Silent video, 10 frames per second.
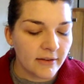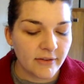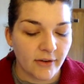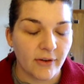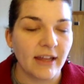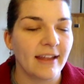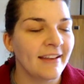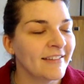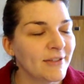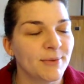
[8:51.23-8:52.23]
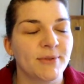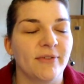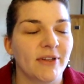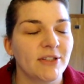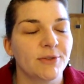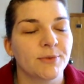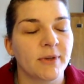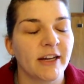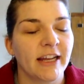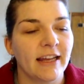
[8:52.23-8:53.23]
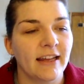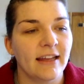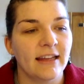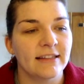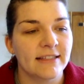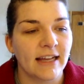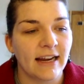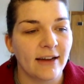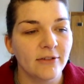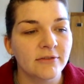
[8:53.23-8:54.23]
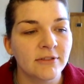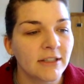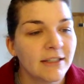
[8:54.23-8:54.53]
So, and she was so funny, she was wearing it inside out.